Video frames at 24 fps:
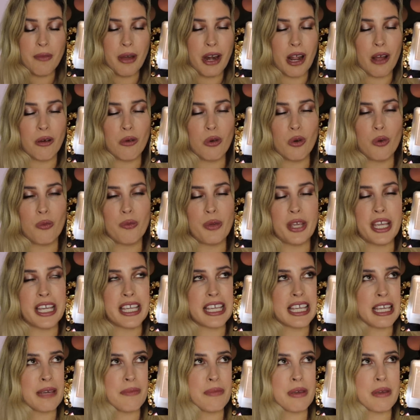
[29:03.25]
but I will be
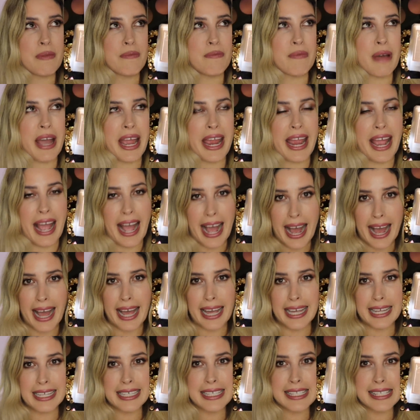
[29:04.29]
keeping my
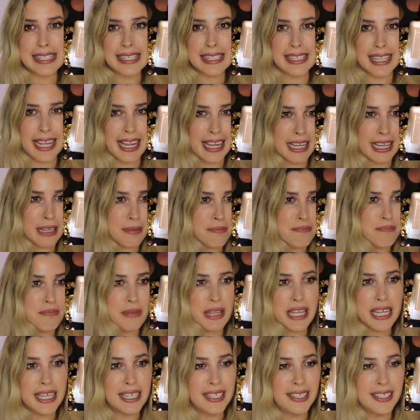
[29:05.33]
eyes like
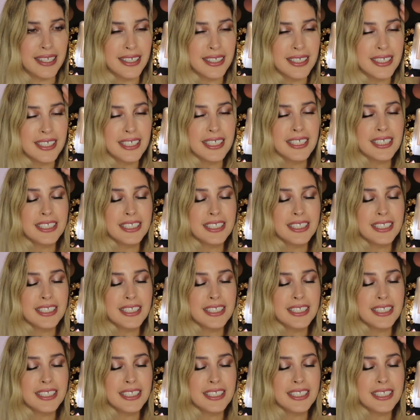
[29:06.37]
peeled,